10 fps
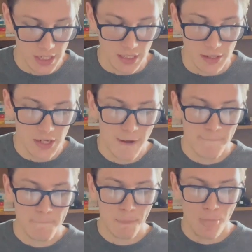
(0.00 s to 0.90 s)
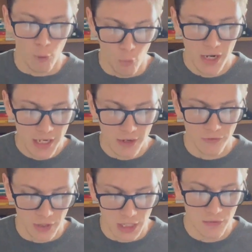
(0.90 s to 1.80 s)
is what if
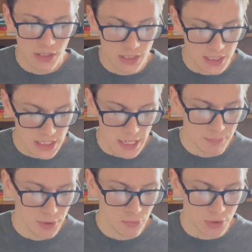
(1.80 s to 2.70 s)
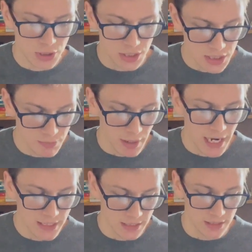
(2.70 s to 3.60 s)
even the scepter which
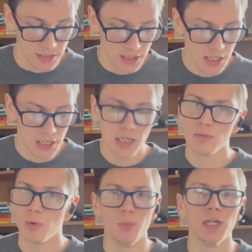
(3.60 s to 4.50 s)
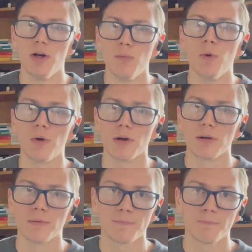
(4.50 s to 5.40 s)
despises will be no more?
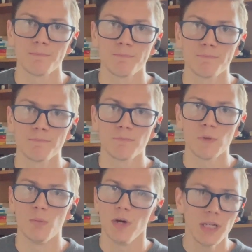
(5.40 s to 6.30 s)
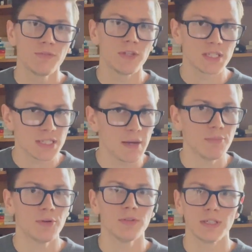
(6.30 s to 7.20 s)
What if the
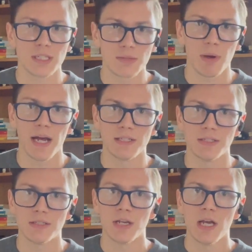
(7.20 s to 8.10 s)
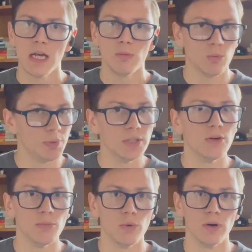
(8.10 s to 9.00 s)
scepter that despises will be
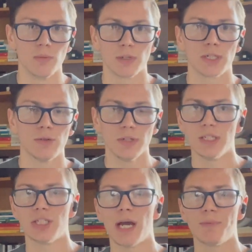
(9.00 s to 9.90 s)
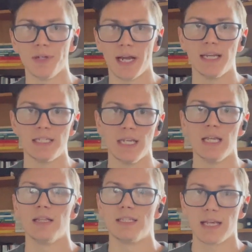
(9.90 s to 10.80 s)
no more? We're told in chapter
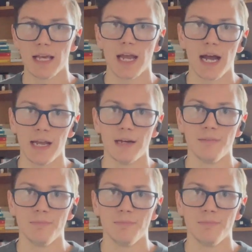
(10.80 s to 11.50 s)
19 that Zedekiah,